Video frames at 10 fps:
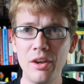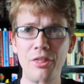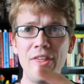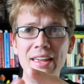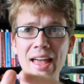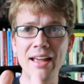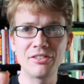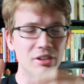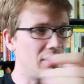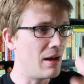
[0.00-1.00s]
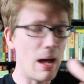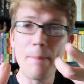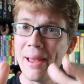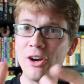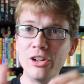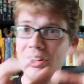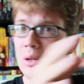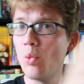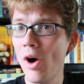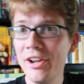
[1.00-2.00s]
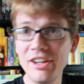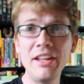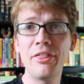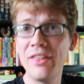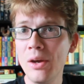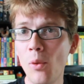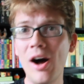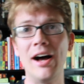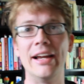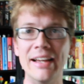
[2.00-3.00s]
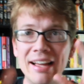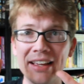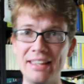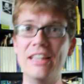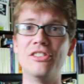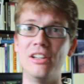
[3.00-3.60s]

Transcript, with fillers: then thing X, uh, apparently wanting thing Y, is